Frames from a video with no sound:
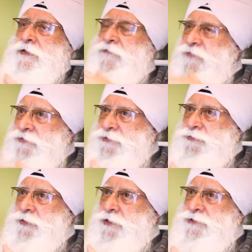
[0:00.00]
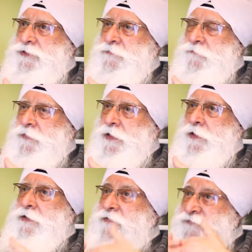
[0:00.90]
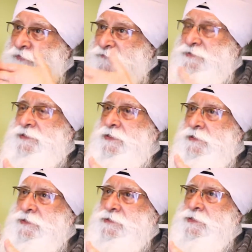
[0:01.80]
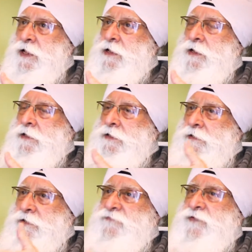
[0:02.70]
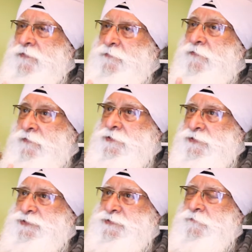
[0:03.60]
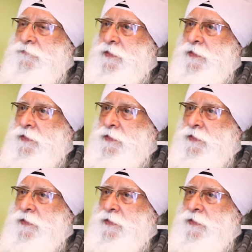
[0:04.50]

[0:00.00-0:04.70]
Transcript: different situation, different facilities, different privileges.